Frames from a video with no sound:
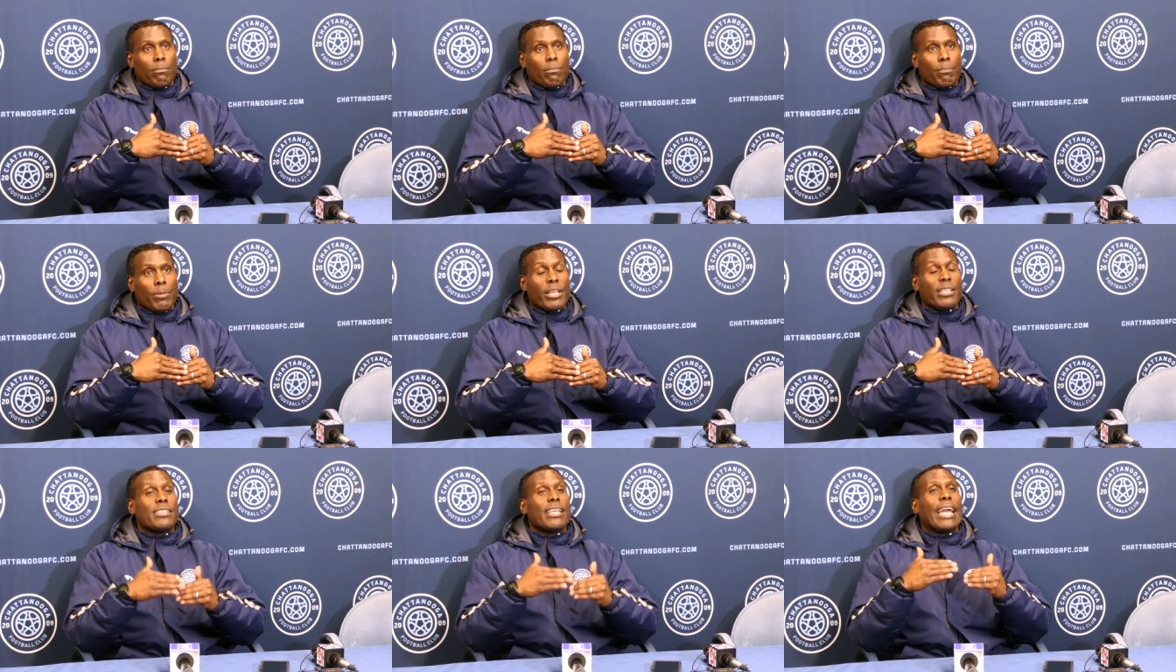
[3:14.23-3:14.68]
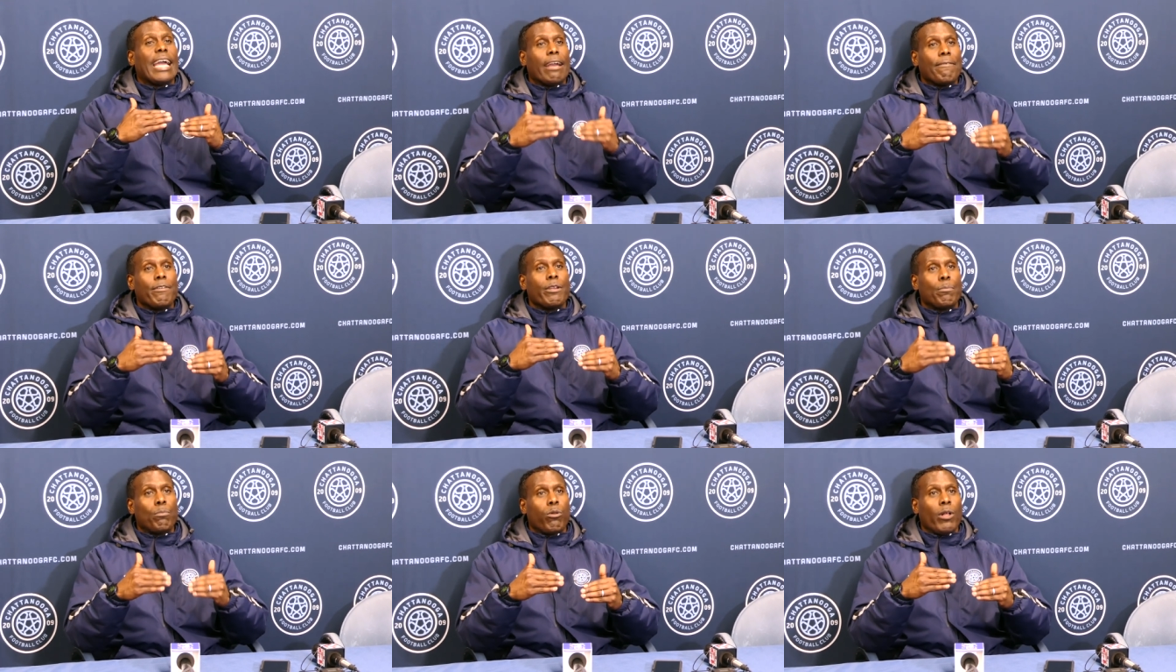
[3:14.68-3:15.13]
because
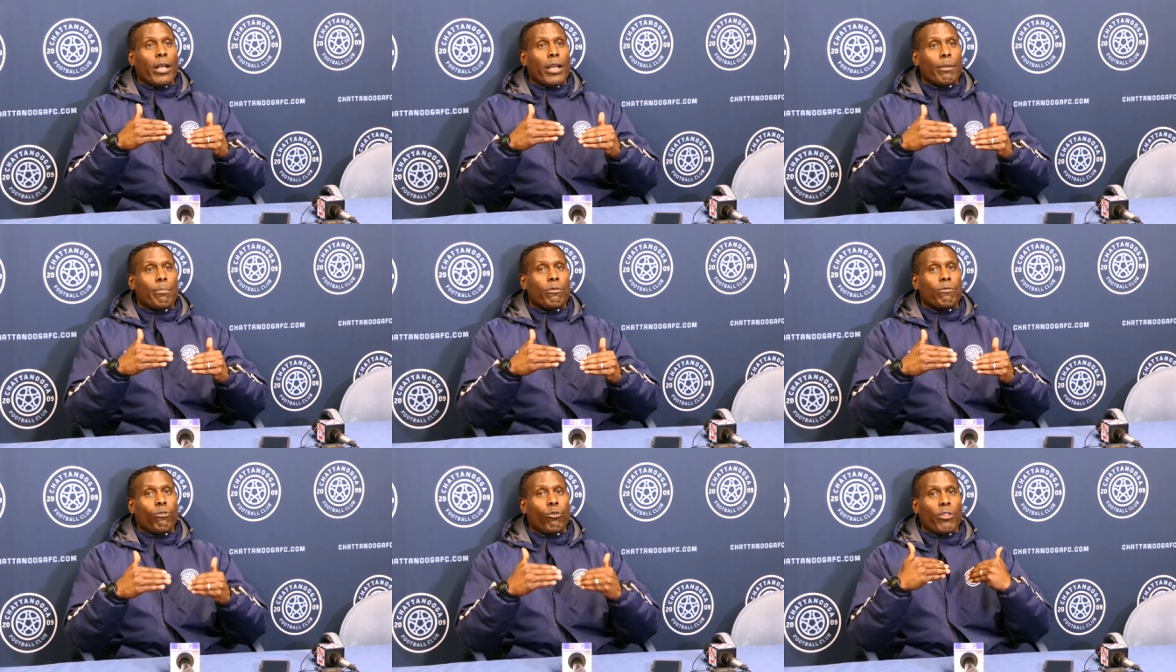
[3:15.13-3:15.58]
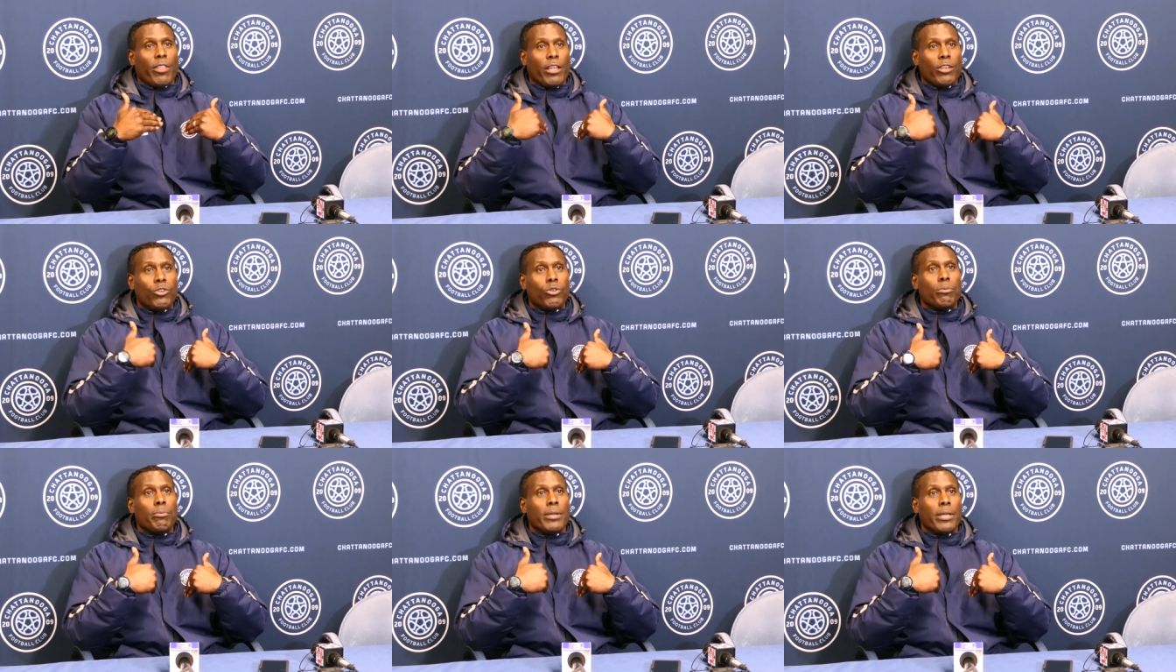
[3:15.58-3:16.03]
every player, before they
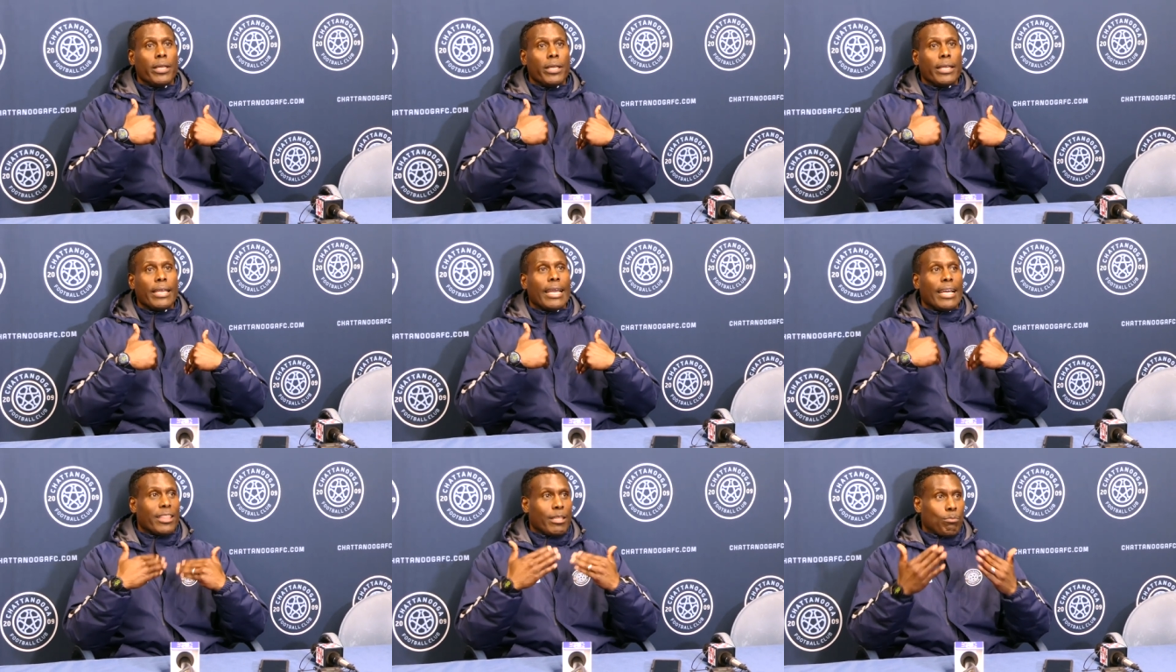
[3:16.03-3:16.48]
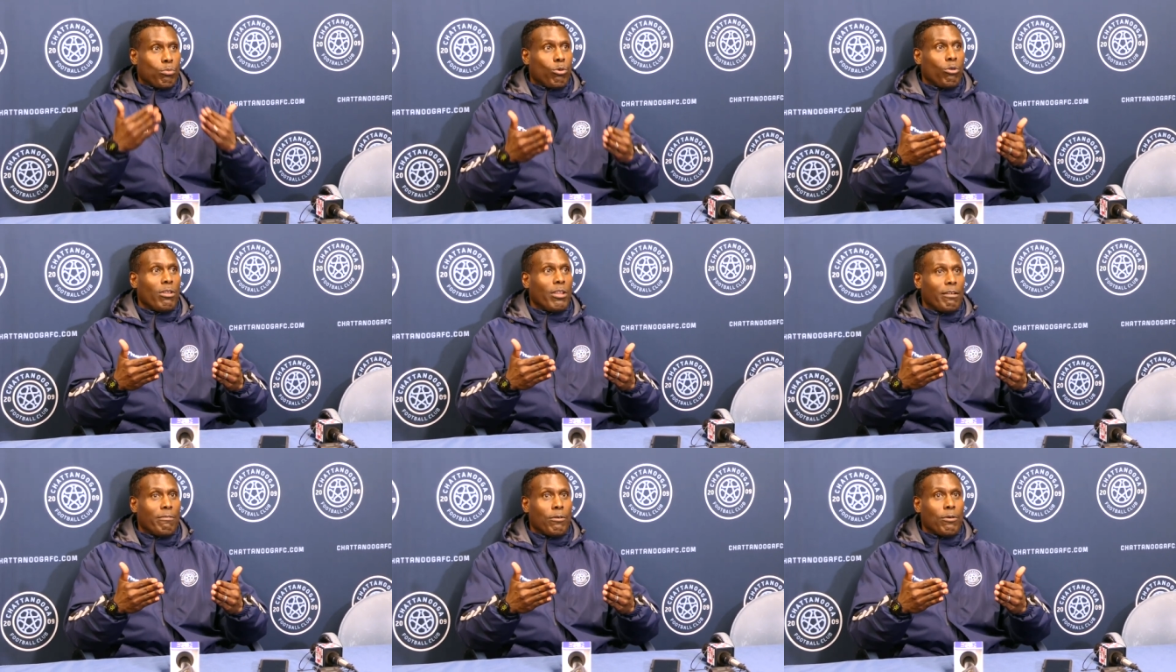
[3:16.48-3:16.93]
knew me at the pro
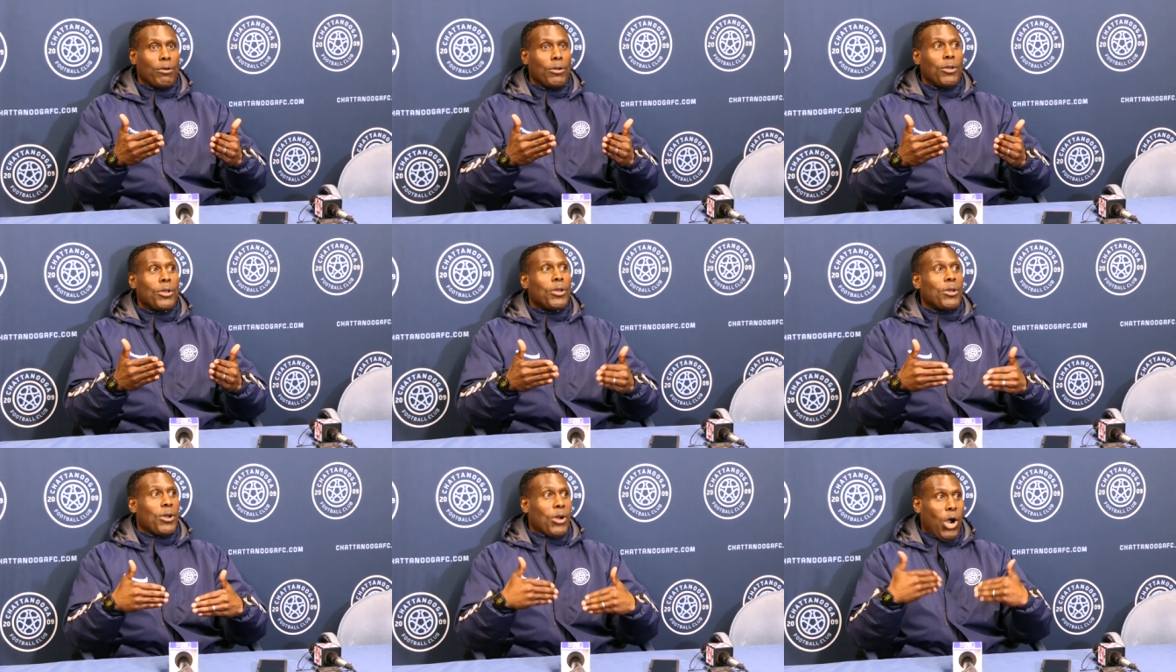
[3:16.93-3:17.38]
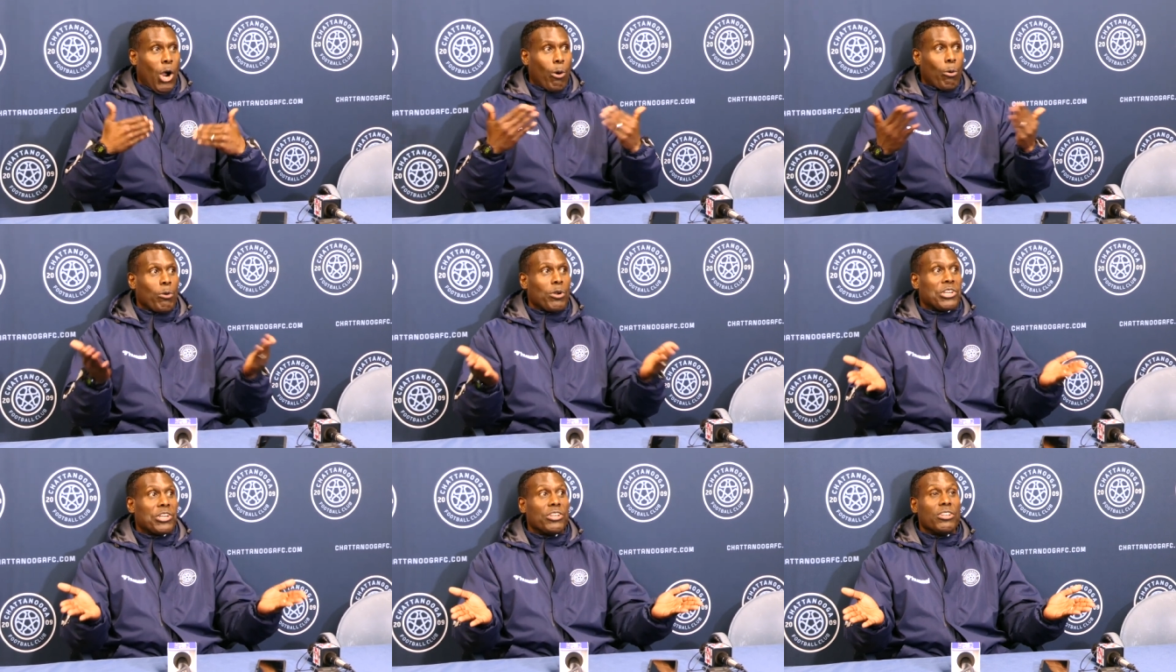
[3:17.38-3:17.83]
level,
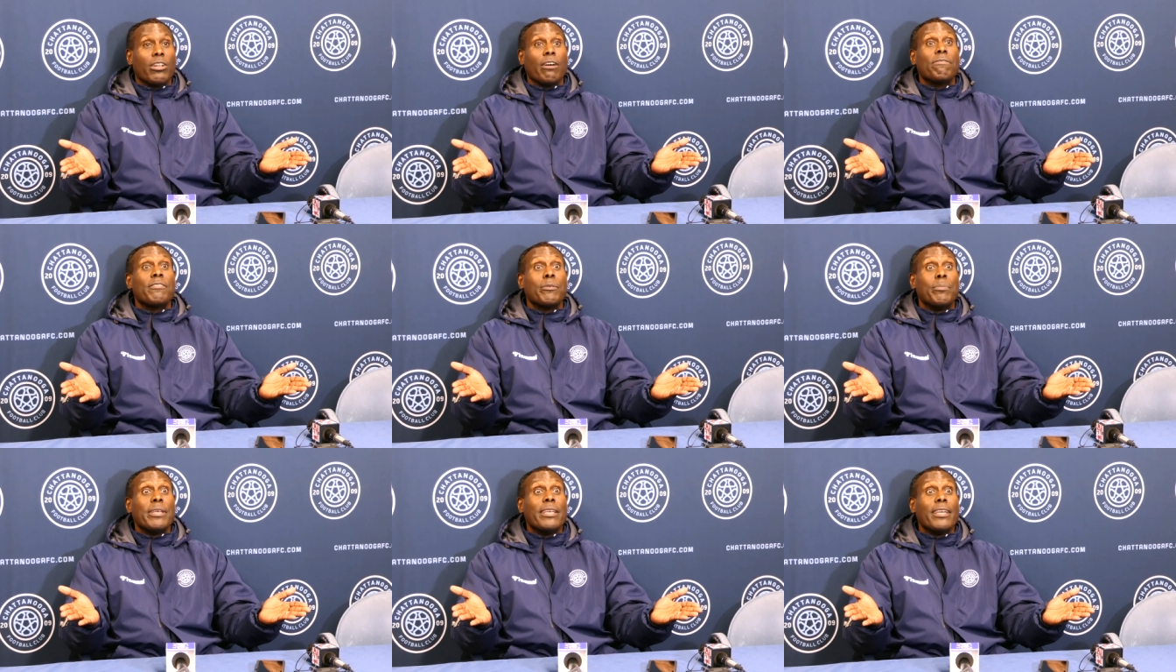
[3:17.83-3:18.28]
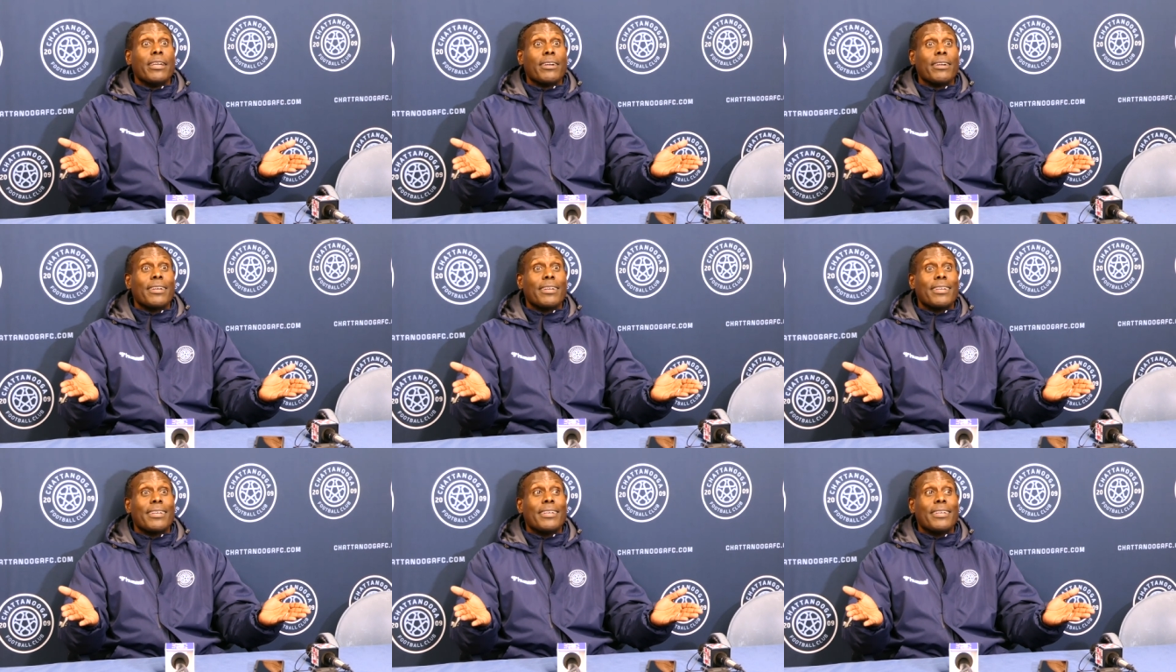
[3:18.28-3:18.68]
were good enough to be here.